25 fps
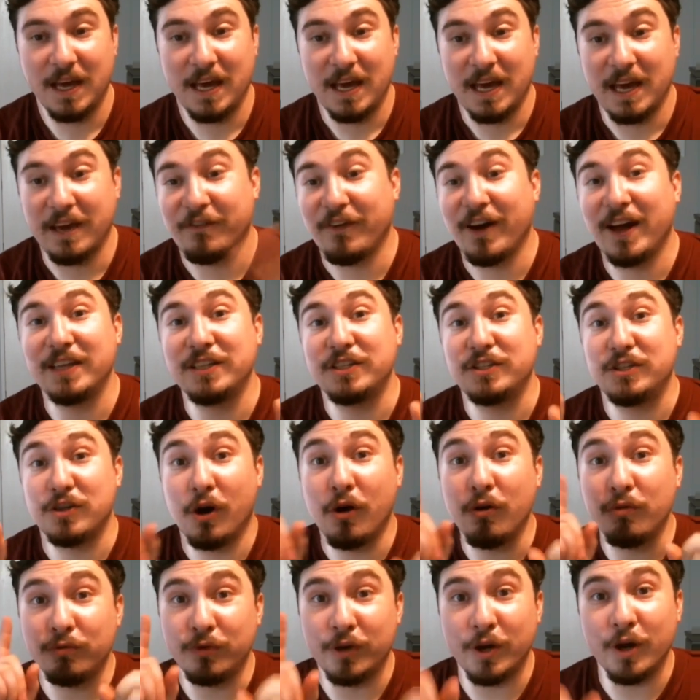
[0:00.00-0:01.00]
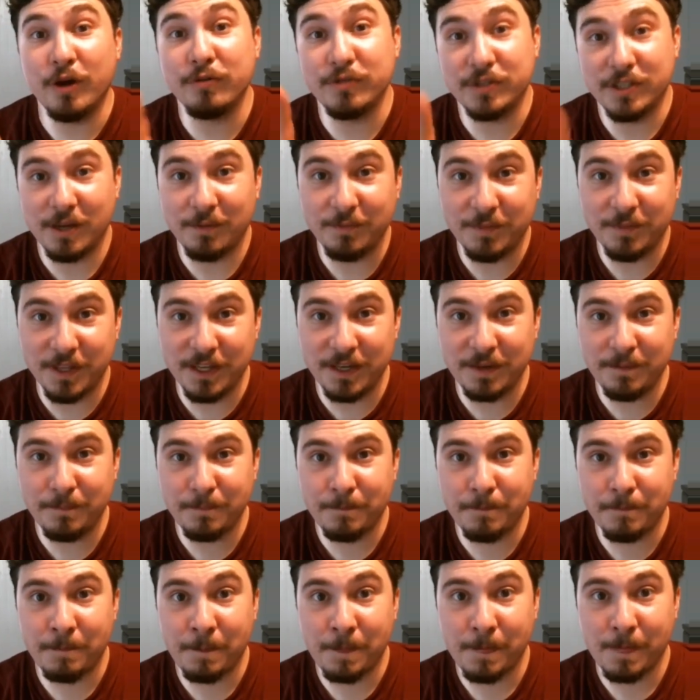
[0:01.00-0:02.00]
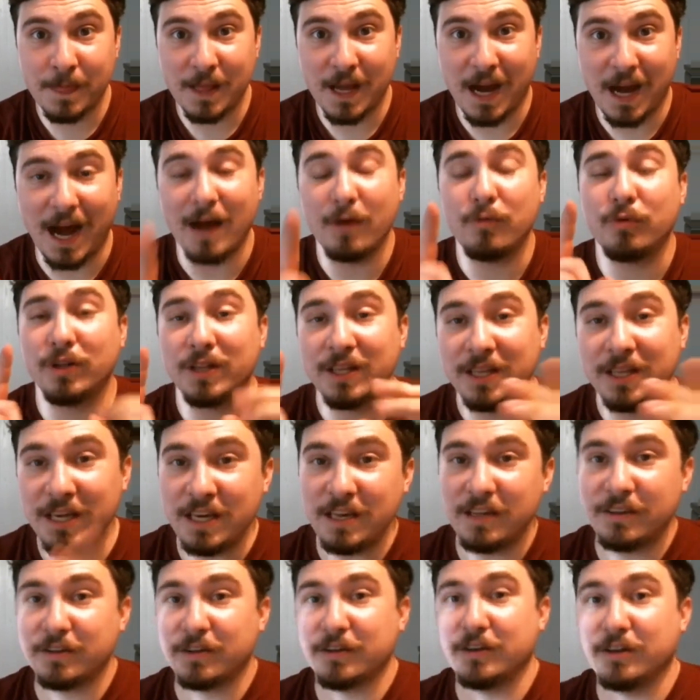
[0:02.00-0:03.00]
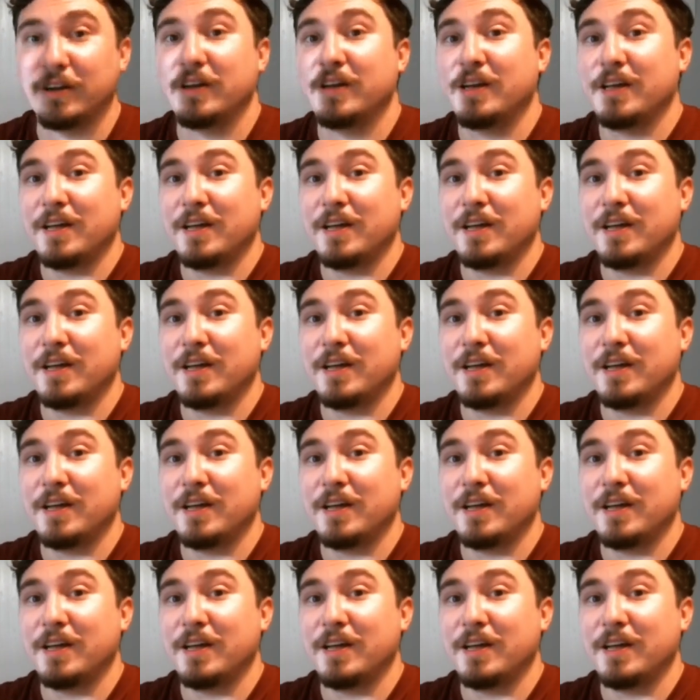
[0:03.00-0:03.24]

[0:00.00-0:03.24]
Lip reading: If I don't know something, I will either